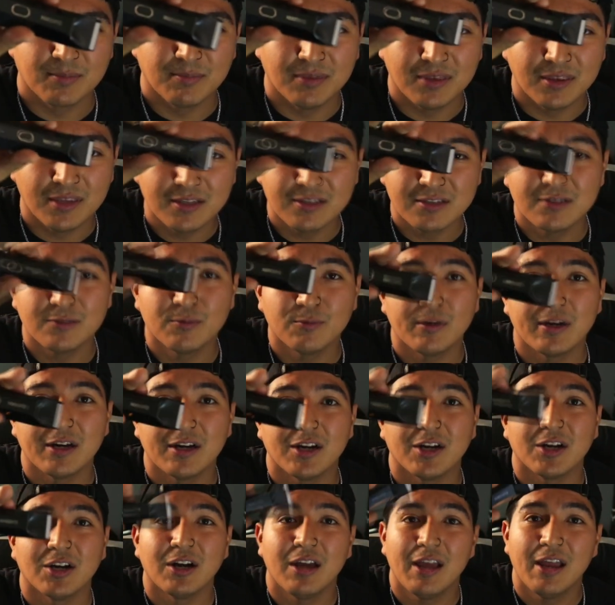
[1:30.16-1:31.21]
but this is
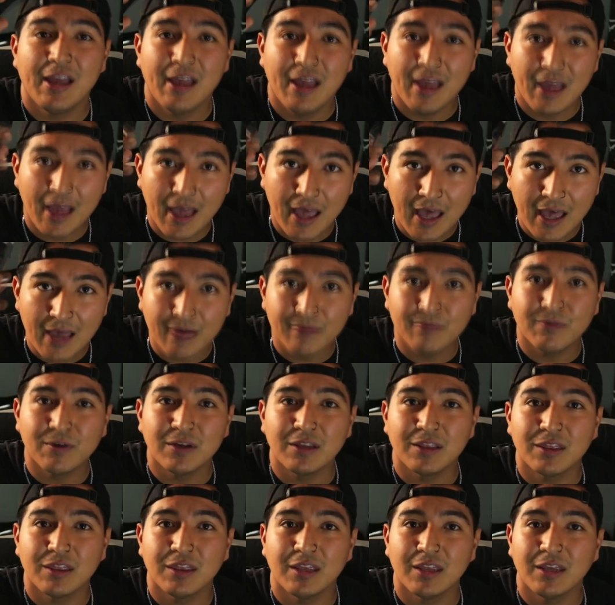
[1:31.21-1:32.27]
where
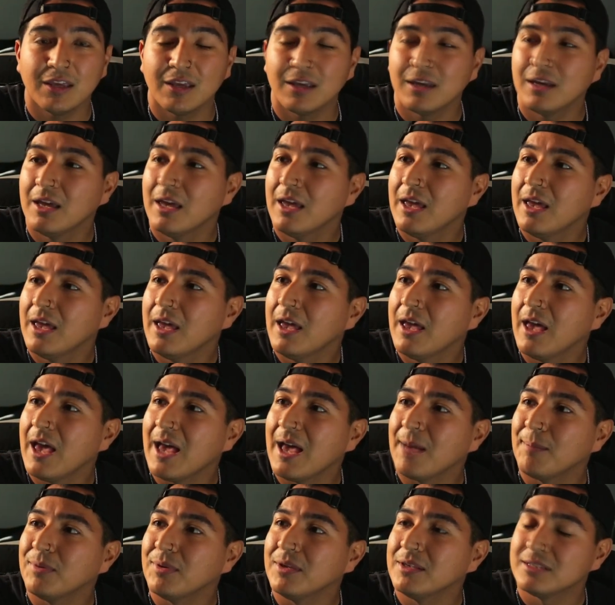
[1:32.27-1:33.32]
everything
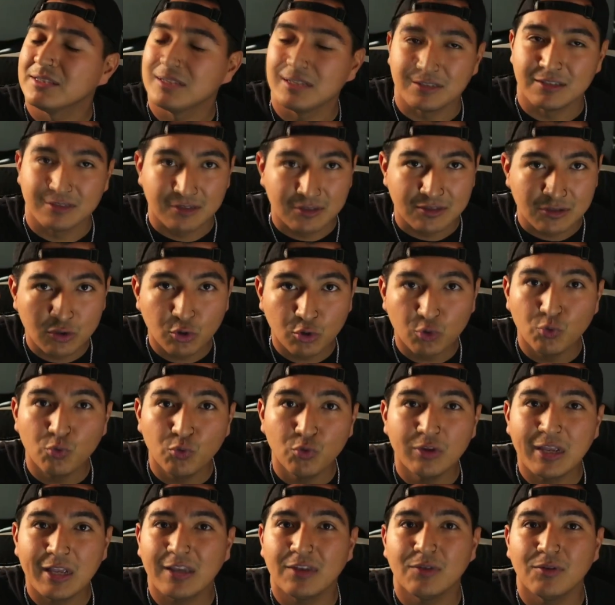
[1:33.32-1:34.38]
happens. It's the
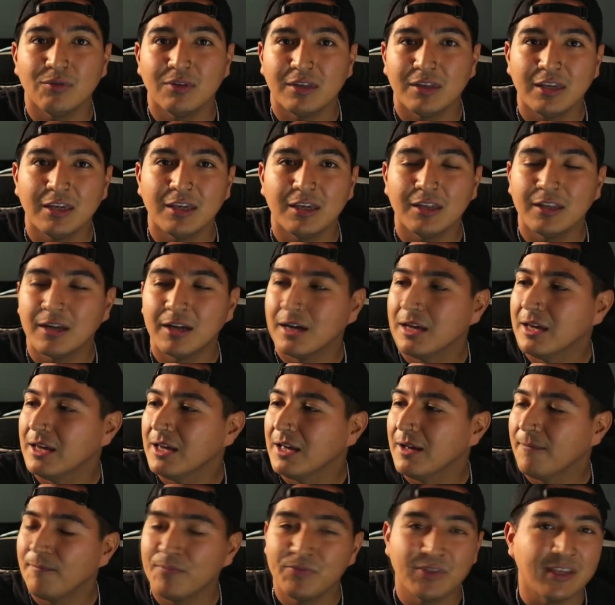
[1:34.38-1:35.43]
tool that you need.
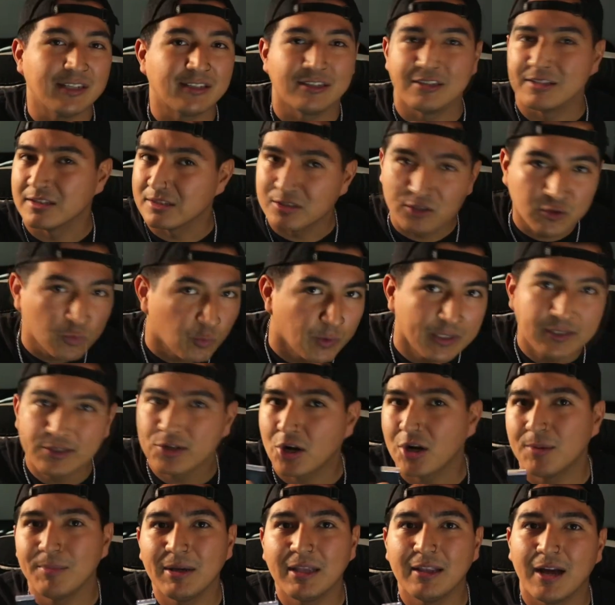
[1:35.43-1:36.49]
This is a Swiss
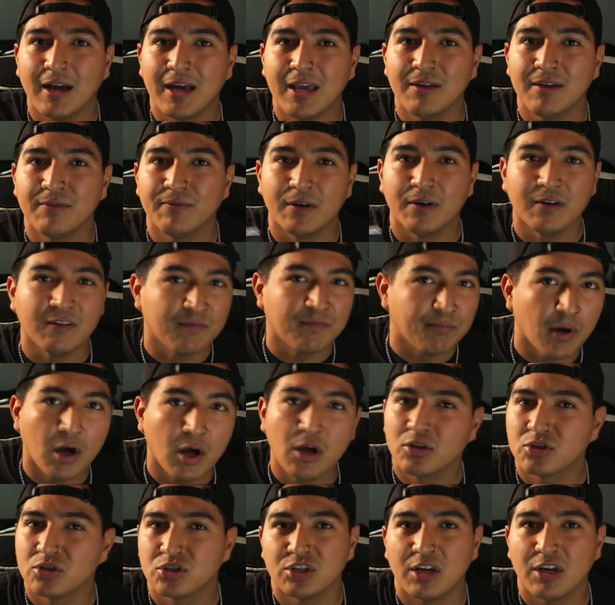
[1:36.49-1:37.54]
Army knife of
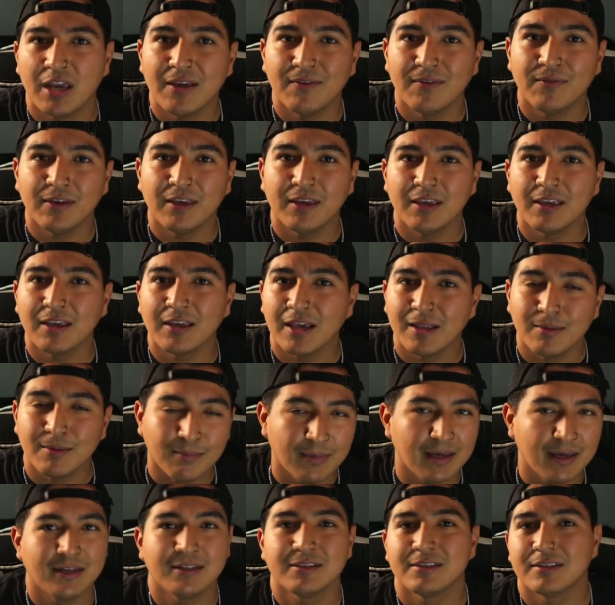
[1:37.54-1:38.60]
ball shaving and
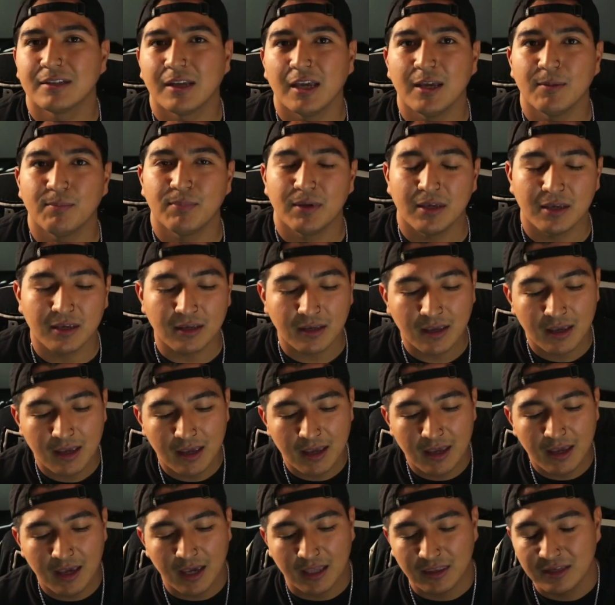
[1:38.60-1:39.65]
manscaping,
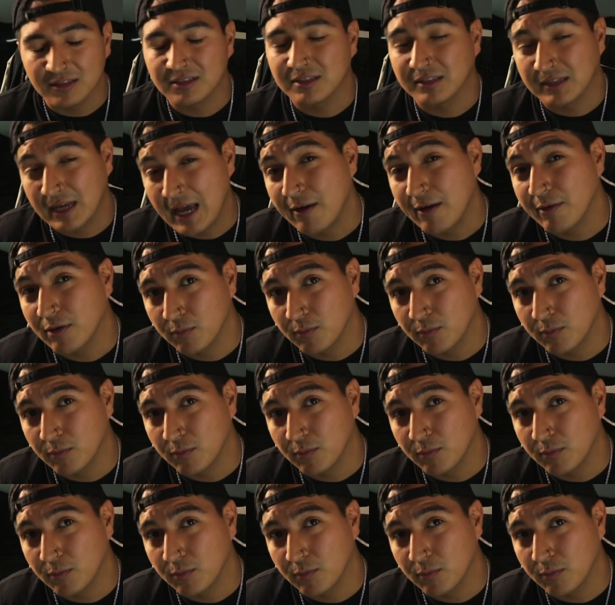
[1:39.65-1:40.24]
and this is how it